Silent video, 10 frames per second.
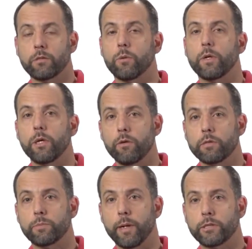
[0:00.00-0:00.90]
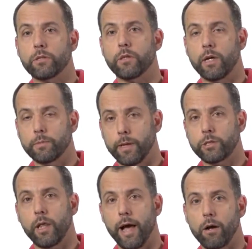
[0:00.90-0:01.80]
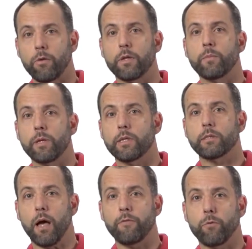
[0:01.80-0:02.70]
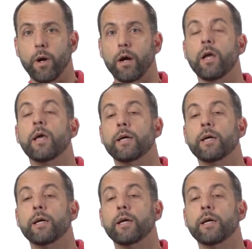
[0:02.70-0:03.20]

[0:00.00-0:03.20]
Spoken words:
So we use a special algorithm in the software